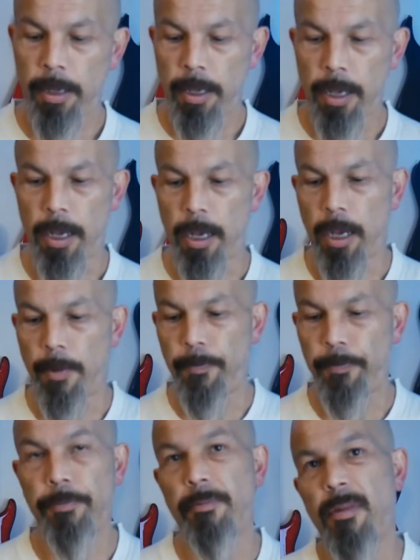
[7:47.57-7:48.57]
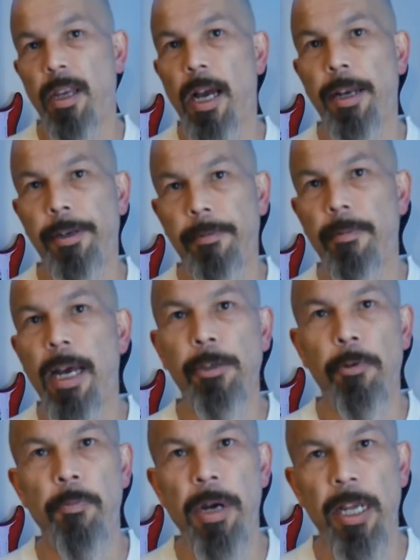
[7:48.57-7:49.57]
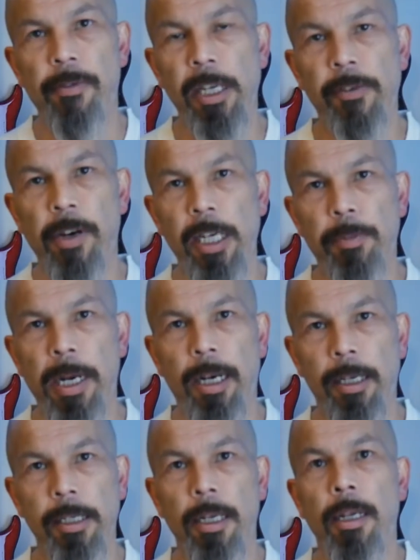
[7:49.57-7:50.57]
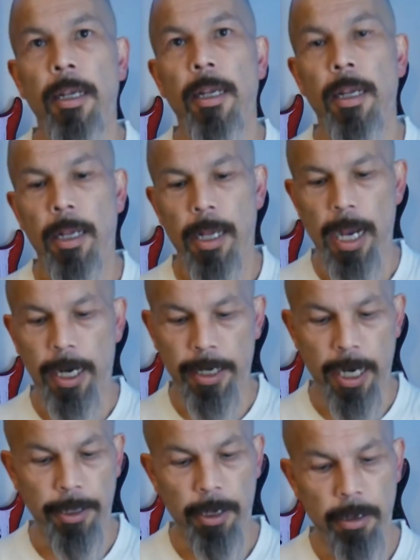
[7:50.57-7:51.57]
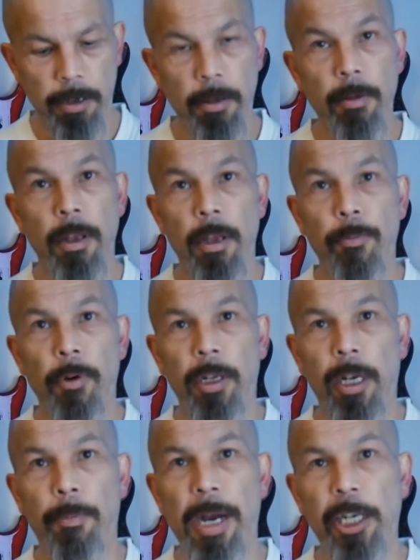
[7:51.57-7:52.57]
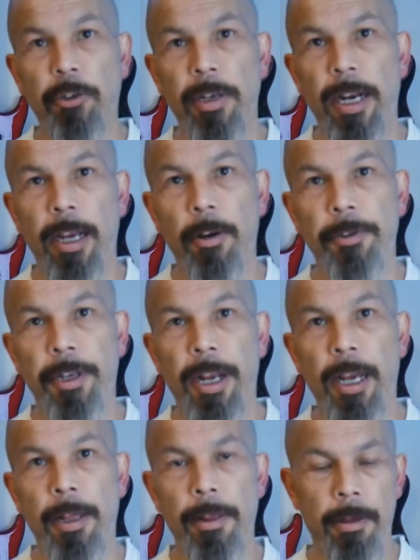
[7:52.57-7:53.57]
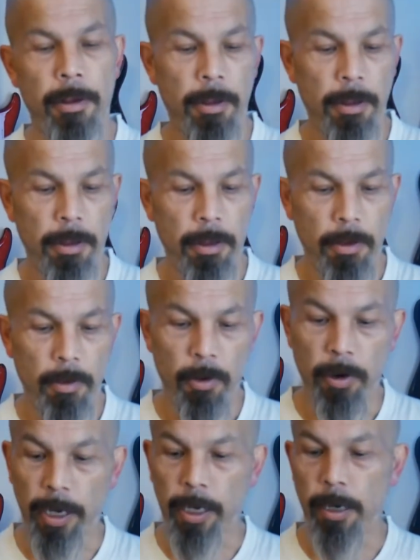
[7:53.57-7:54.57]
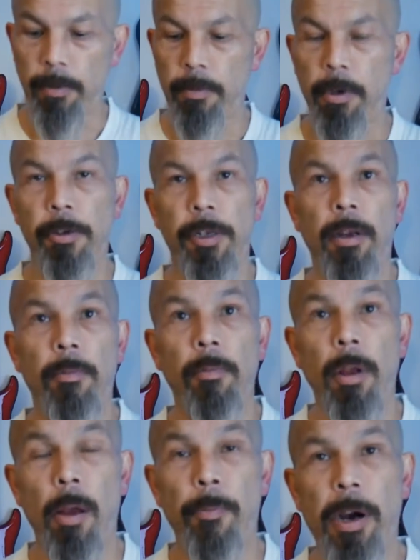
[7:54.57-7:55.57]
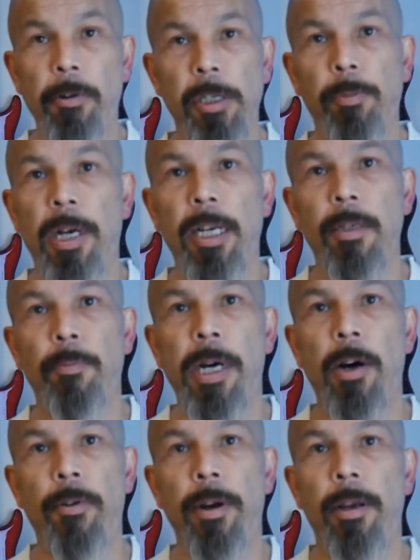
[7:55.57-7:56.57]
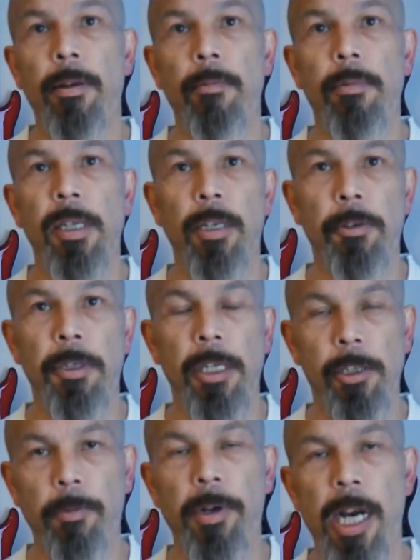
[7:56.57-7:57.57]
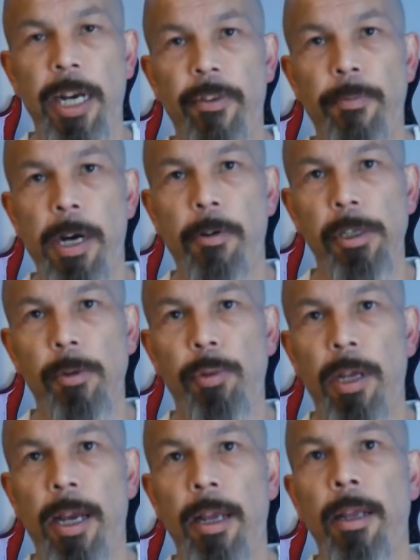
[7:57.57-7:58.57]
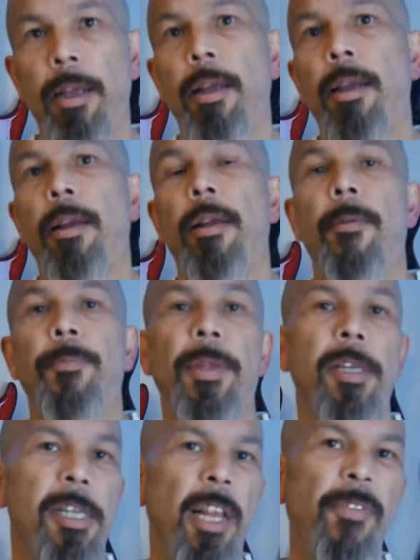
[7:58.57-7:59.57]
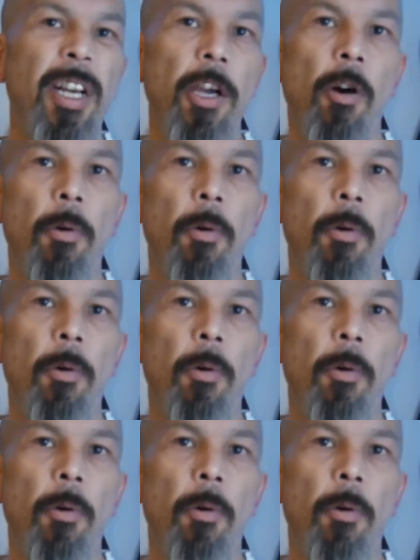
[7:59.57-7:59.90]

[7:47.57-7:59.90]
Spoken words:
And as with many of these effects pedals, I can either put a little battery in it underneath, or I can use a power supply to power it, because it does need some kind of a power supply. So the video